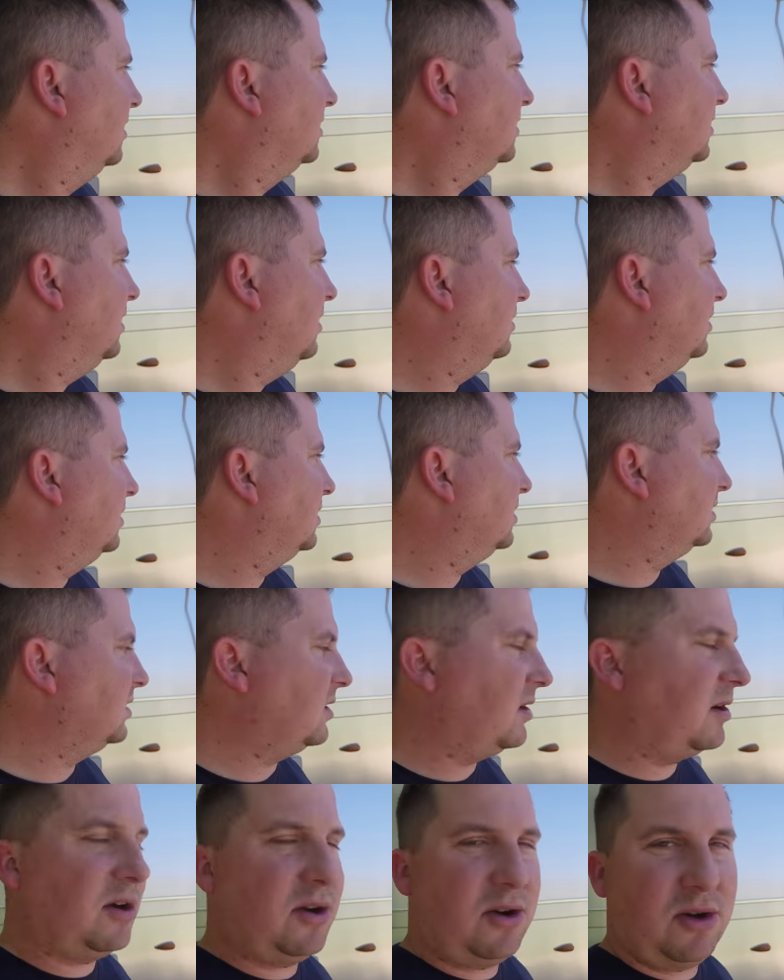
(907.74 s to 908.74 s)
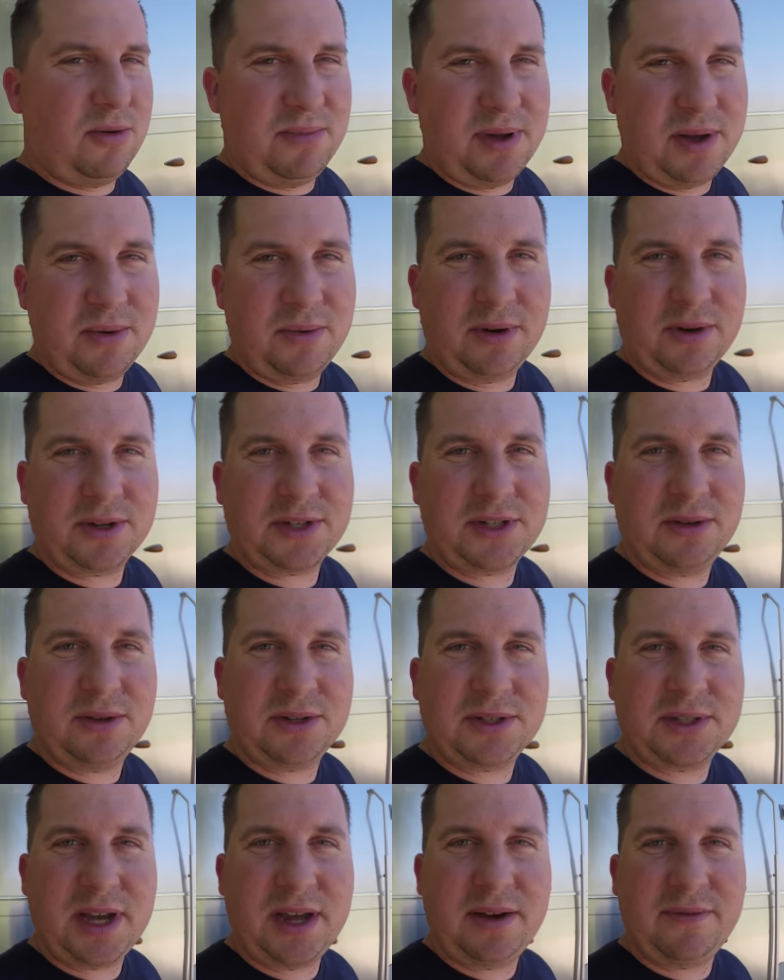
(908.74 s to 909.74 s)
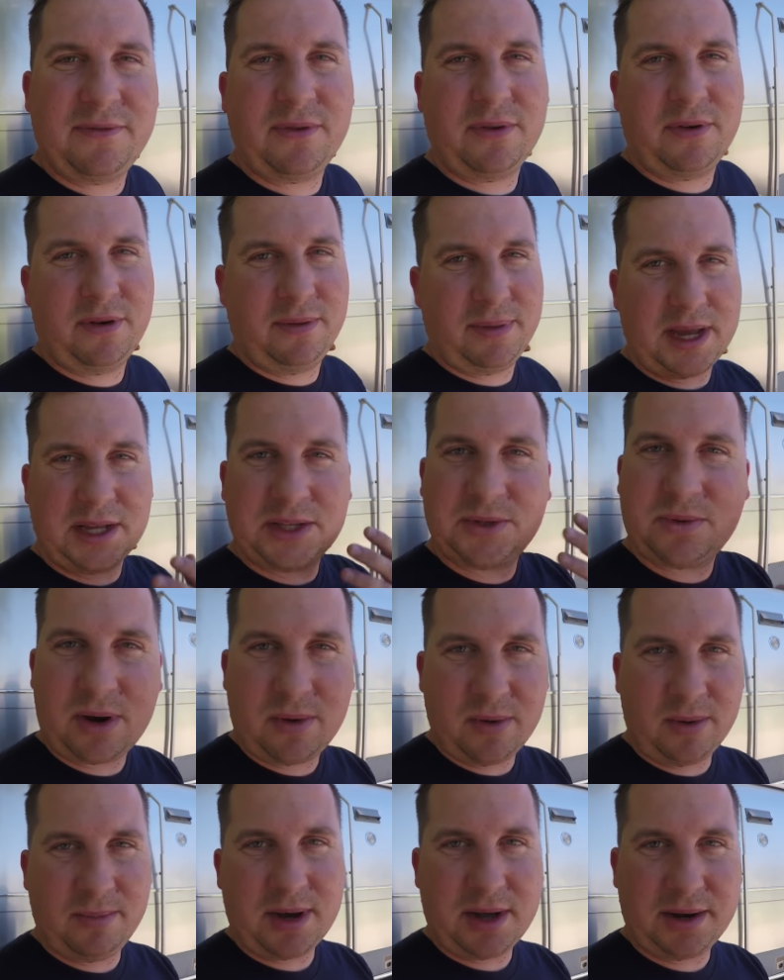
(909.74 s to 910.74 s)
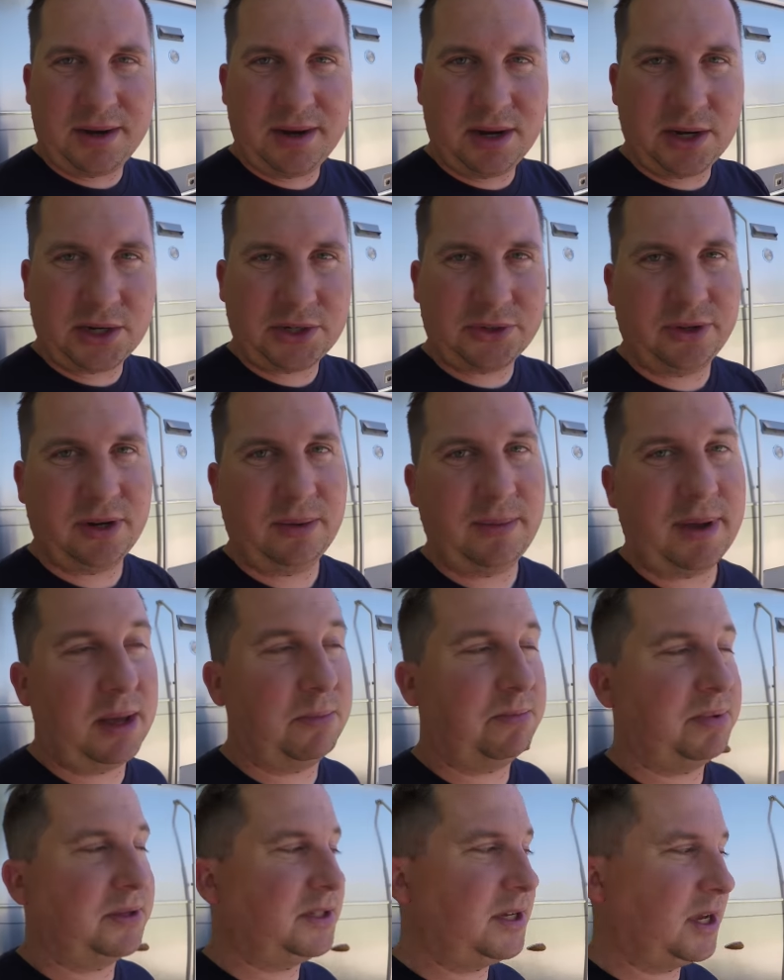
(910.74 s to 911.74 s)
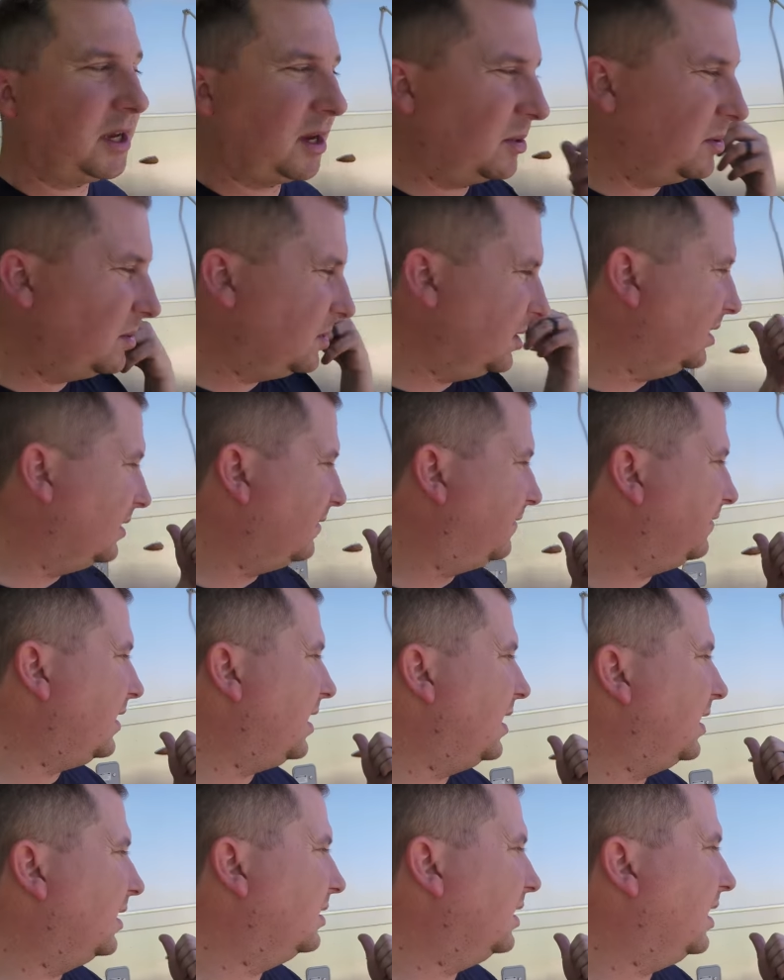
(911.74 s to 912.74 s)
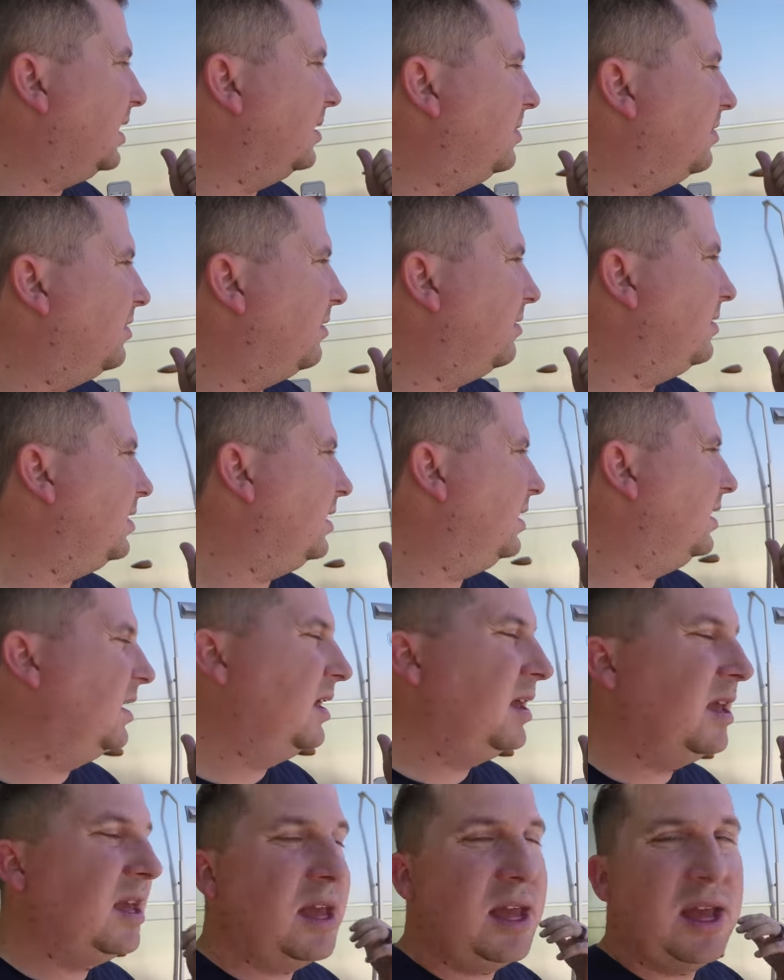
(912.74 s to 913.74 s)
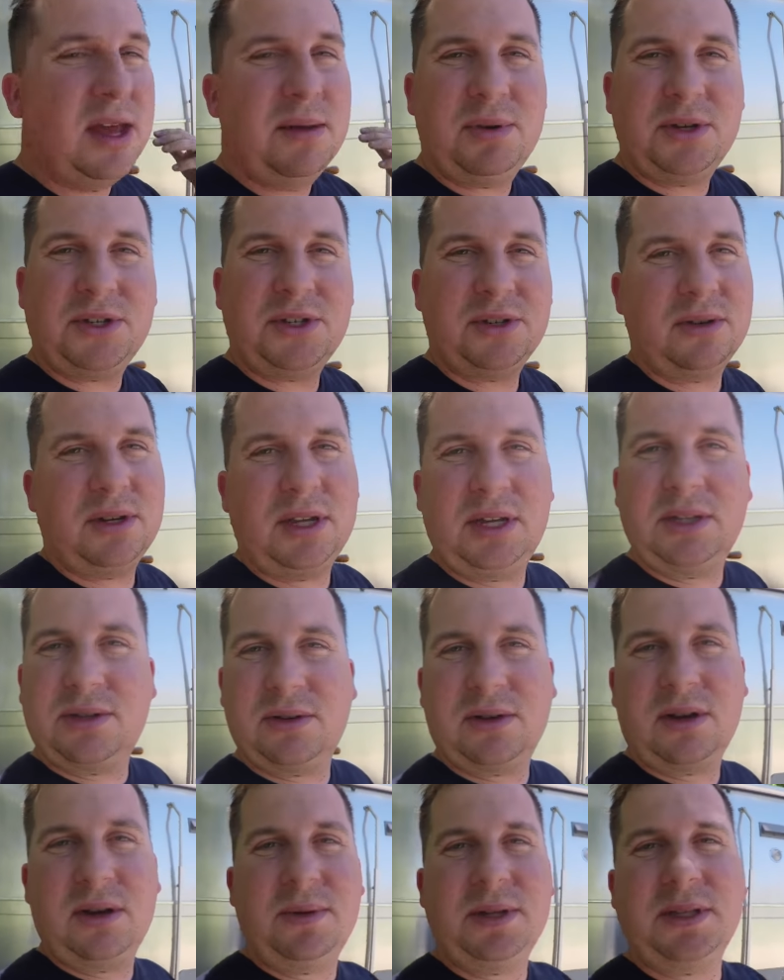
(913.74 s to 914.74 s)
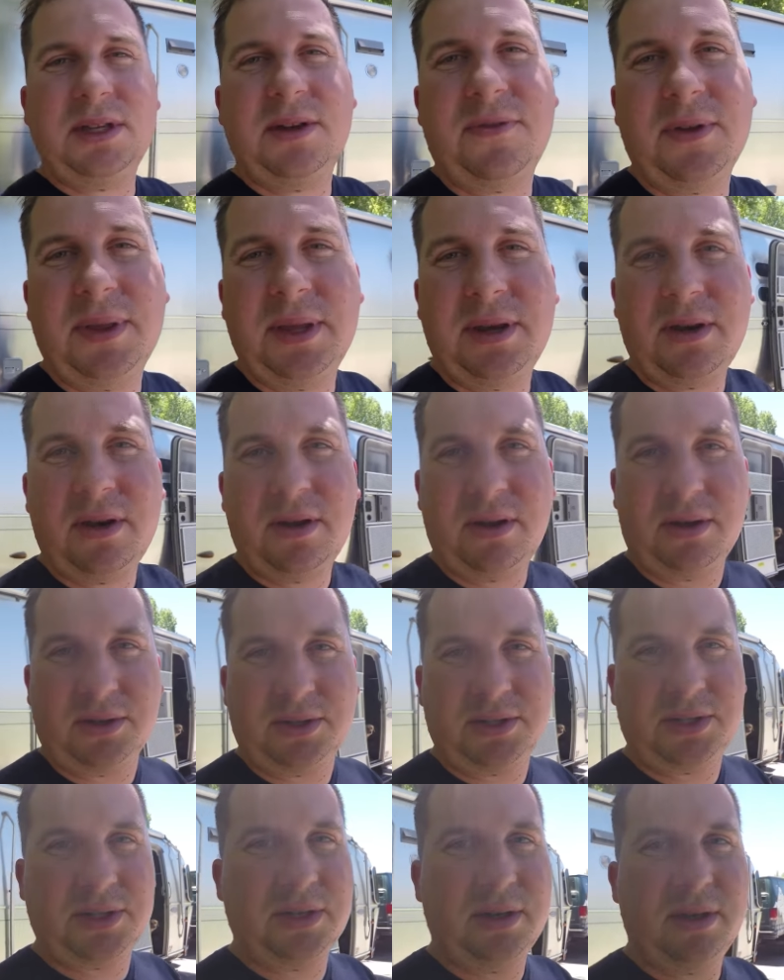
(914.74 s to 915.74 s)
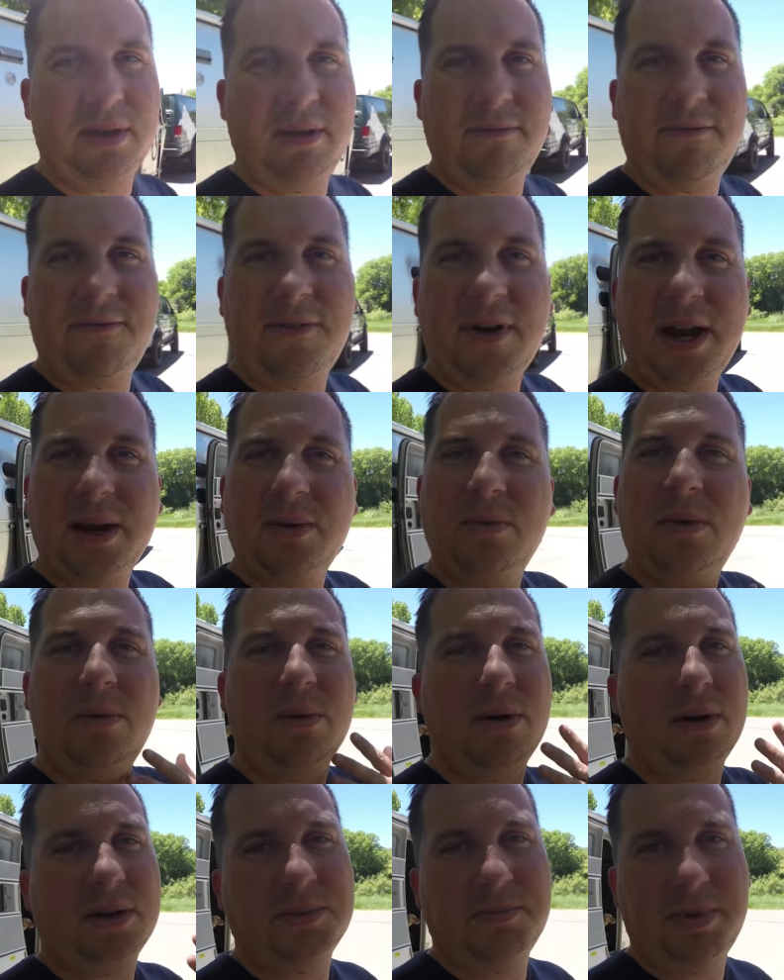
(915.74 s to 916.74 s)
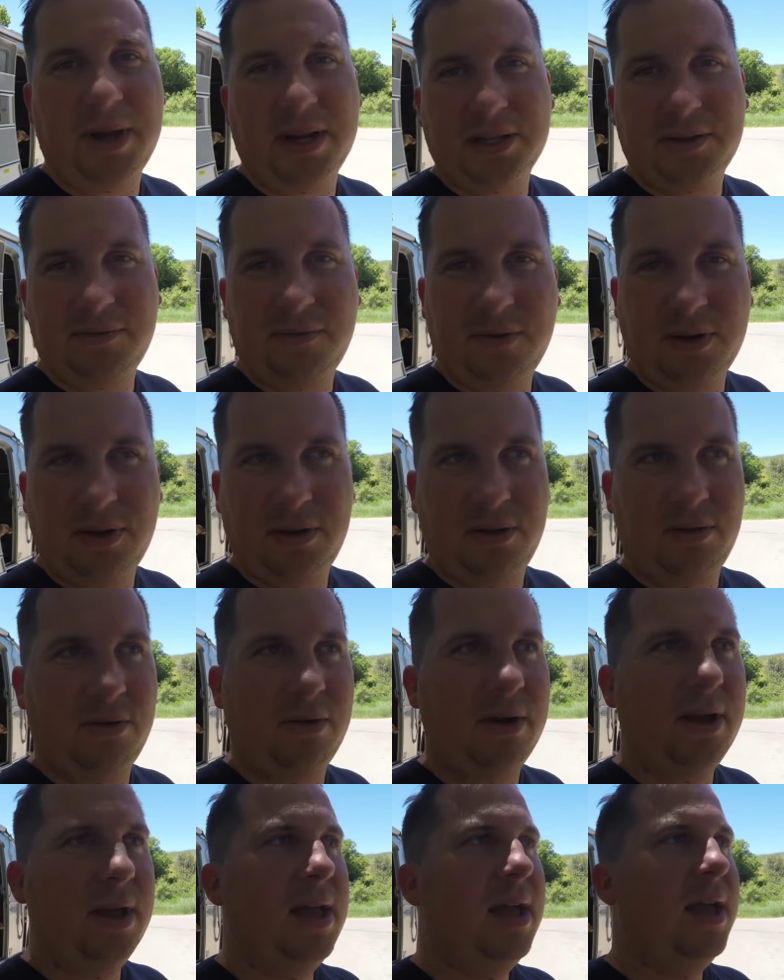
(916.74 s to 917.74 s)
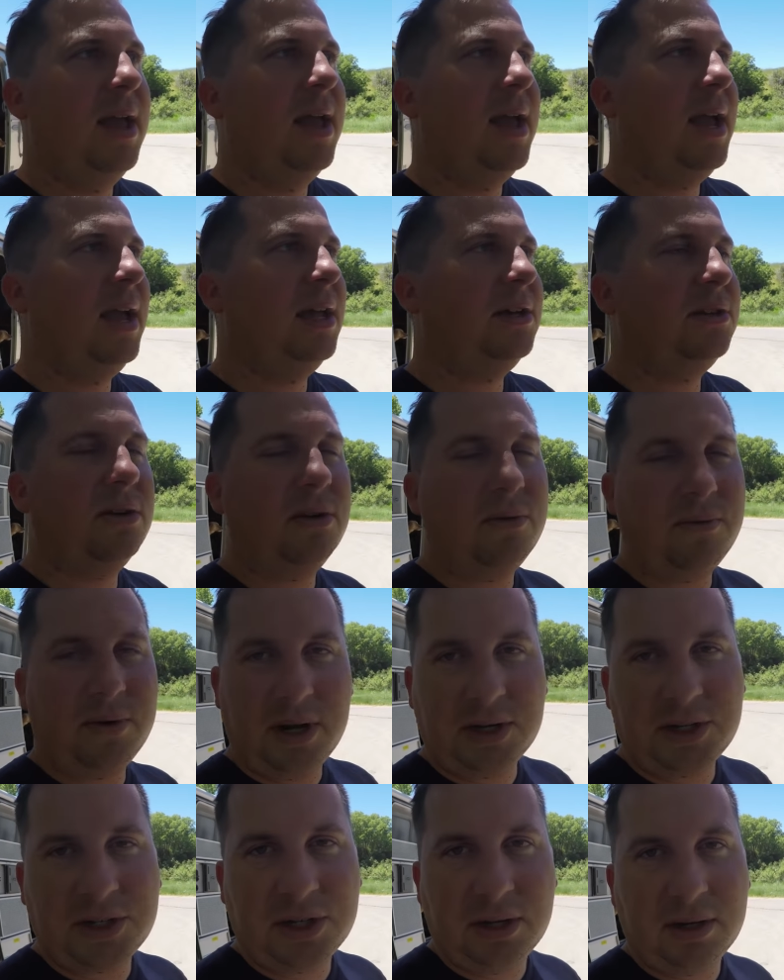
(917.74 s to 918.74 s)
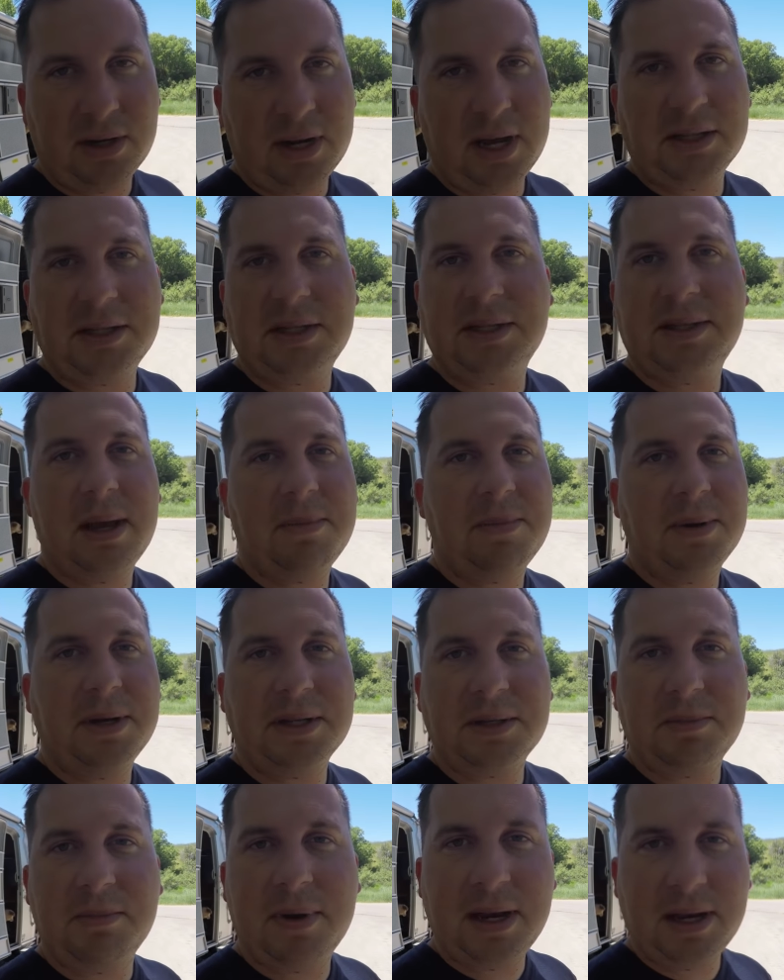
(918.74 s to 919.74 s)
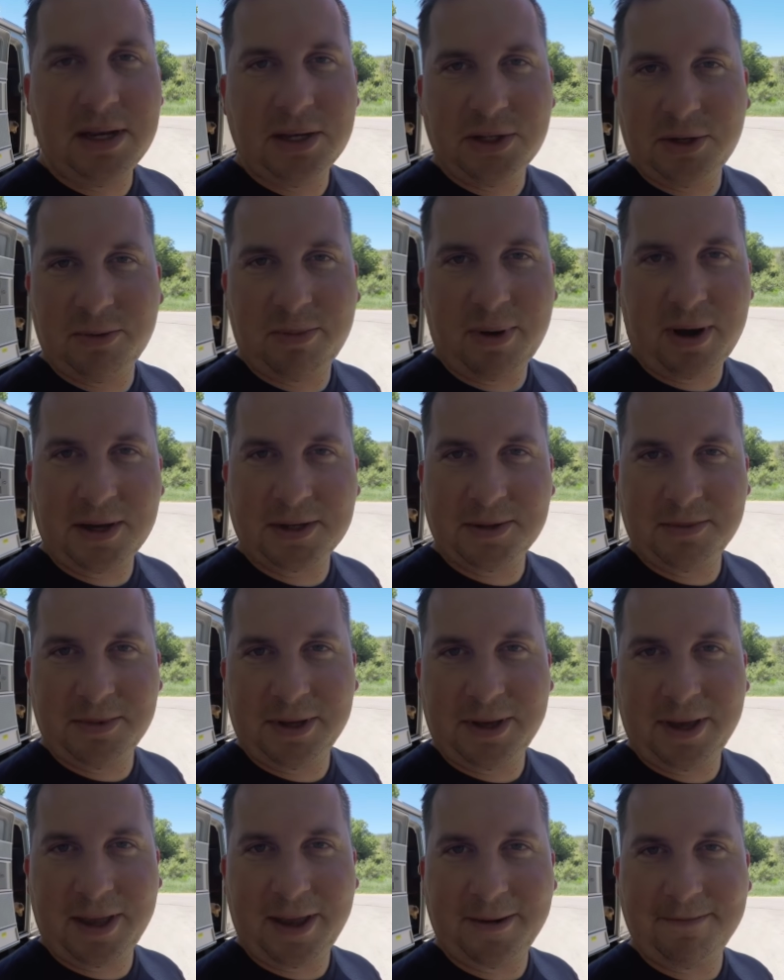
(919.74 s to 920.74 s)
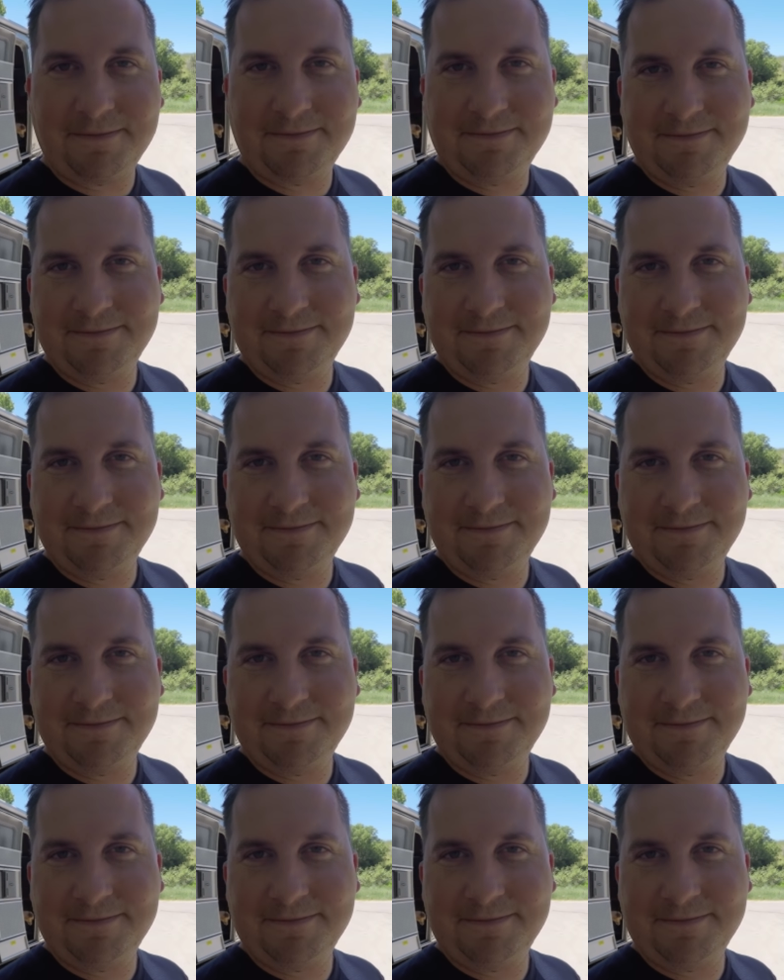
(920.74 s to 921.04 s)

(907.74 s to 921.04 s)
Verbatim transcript: So this is our home. We were so excited for it. That's why we bought an Airstream and particularly the Flying Cloud 30. But your needs are going to be different than ours. Find what works best for you and don't rush it and step in as many as you possibly can.